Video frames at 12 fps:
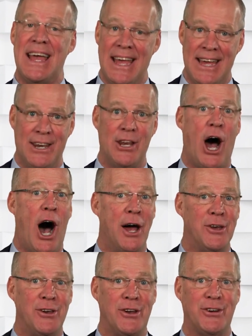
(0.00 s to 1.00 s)
in
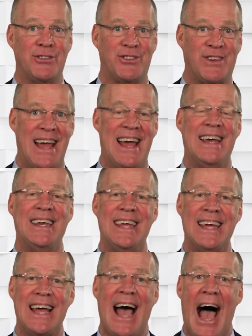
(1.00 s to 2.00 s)

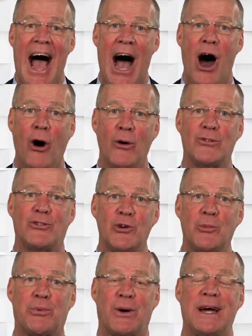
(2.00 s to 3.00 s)
understanding how
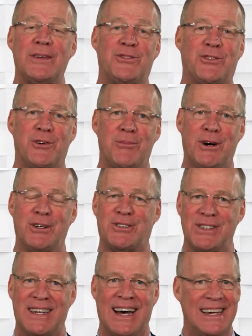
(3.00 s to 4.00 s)
to price your
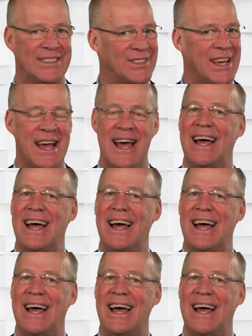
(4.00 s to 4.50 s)
merchandise.